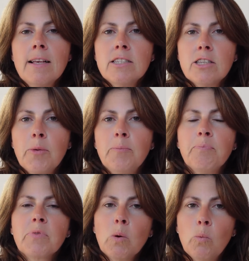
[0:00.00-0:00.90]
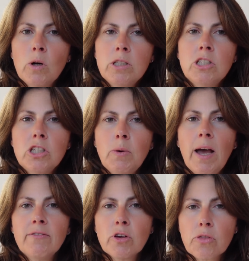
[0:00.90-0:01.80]
So once you
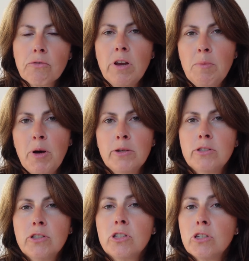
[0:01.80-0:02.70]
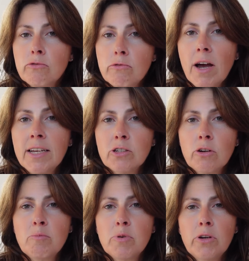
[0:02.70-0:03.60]
have your 3 posts to write or
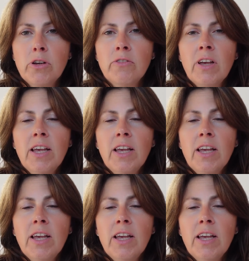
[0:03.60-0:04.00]
improve,